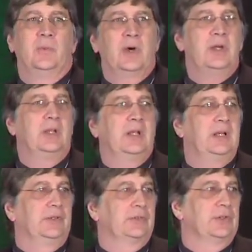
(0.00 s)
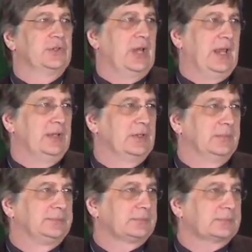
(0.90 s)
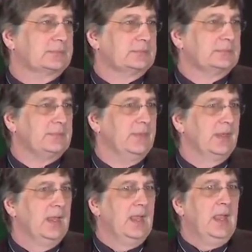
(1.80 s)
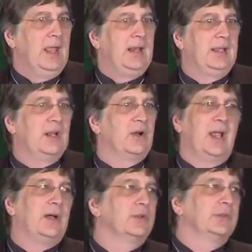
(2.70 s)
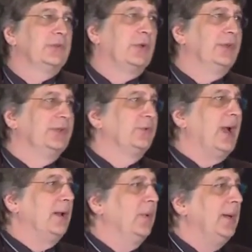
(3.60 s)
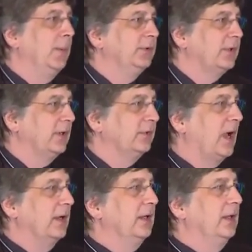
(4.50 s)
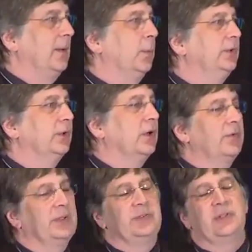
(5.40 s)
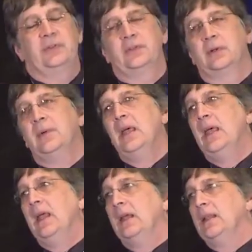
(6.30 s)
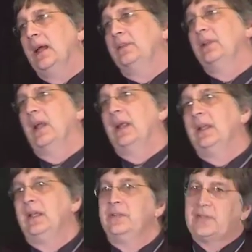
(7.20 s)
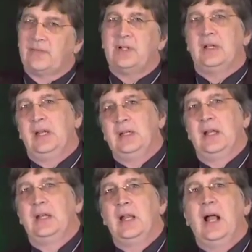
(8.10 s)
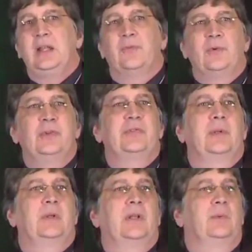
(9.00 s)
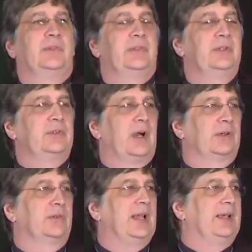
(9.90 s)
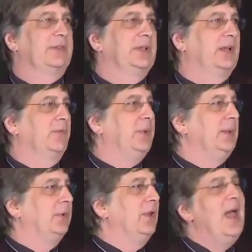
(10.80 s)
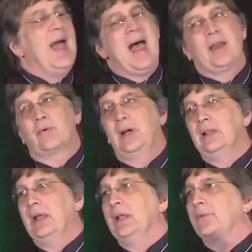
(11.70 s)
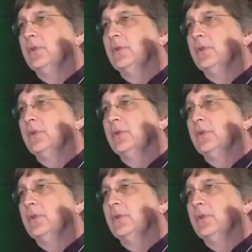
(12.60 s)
Where are you going to exert change? And again, our elders told this right away when we started talking to them. When we took over the system in 1997, 98, 99, the first thing we did was sit and talk to Alaska Native people at great length.